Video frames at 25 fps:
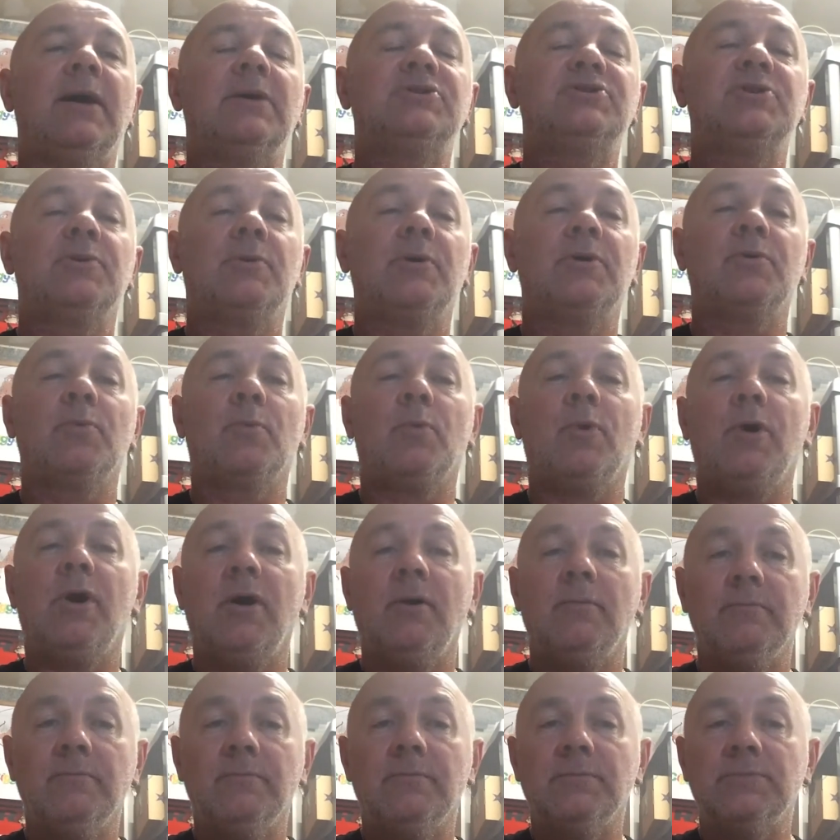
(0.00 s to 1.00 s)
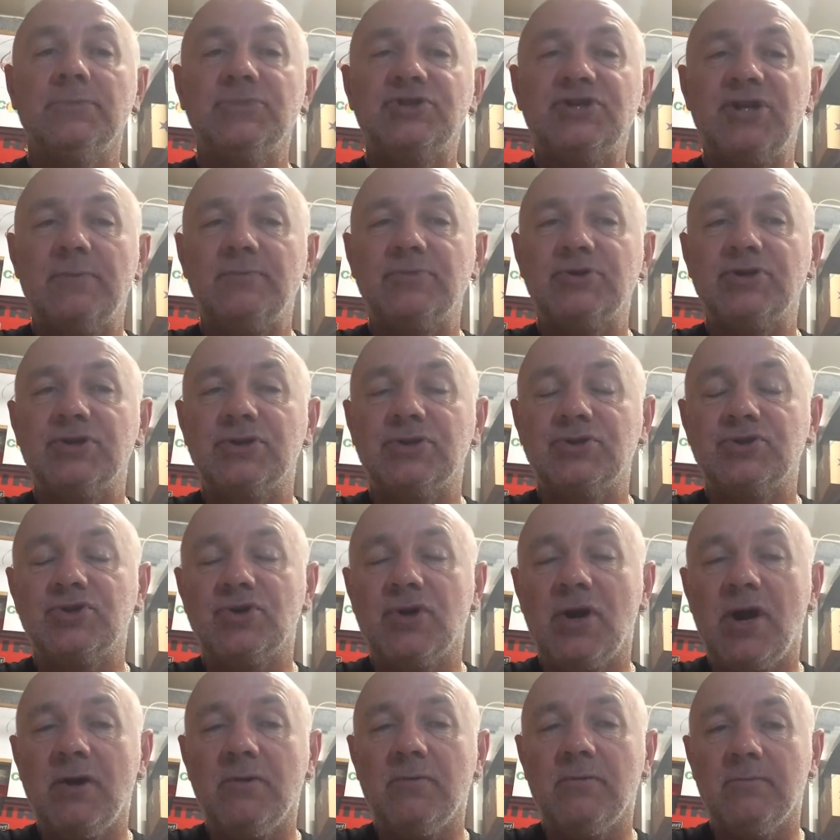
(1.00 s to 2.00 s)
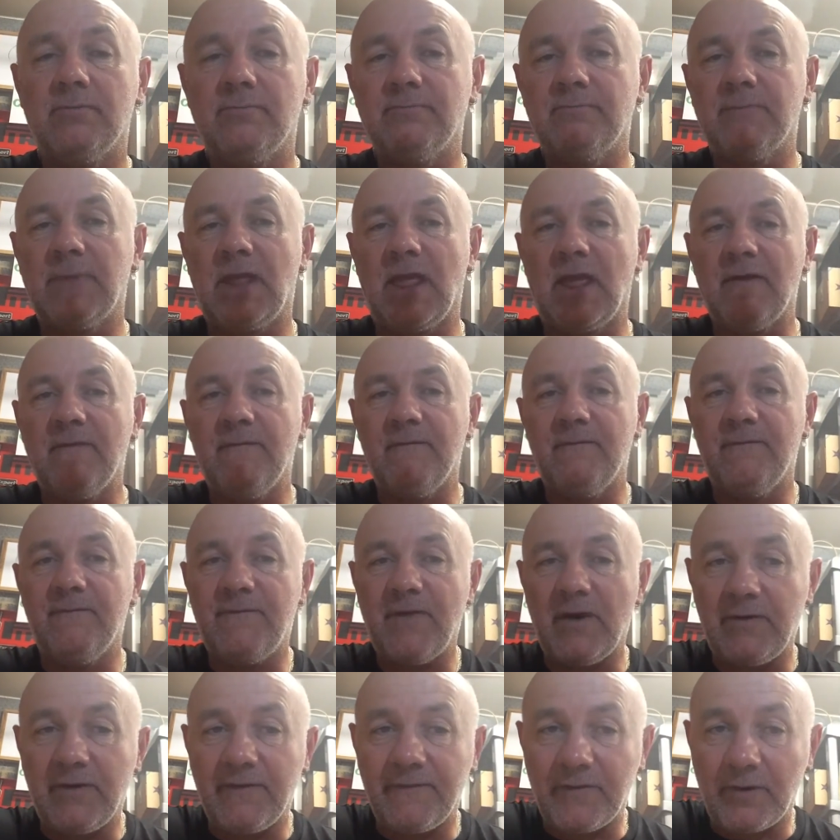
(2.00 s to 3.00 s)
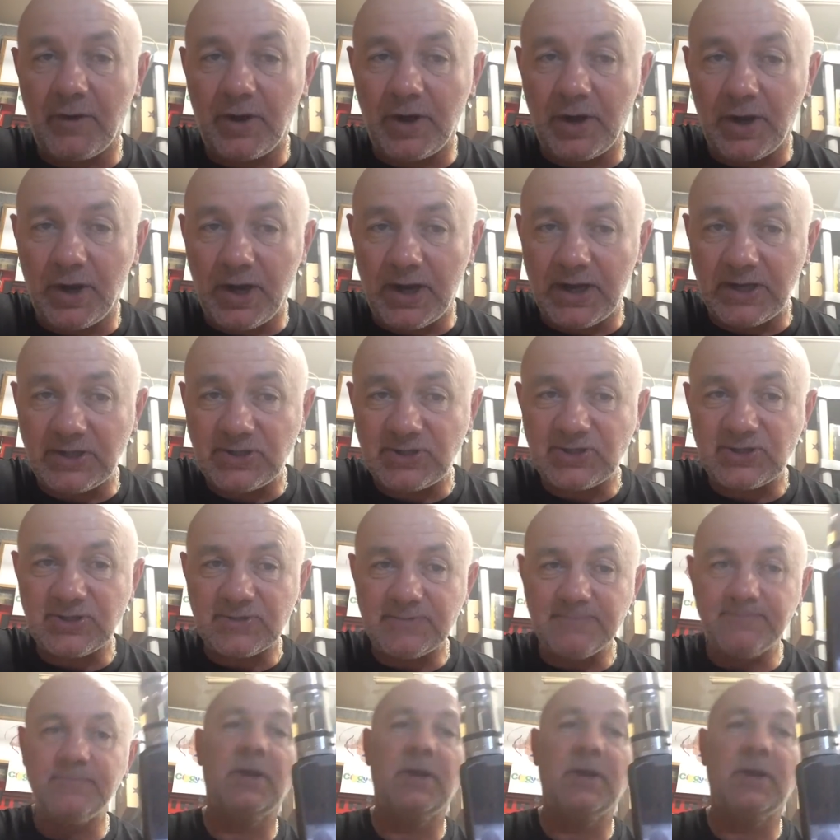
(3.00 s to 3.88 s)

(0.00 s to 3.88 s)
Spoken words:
200 watt, temperature control, very, very nice.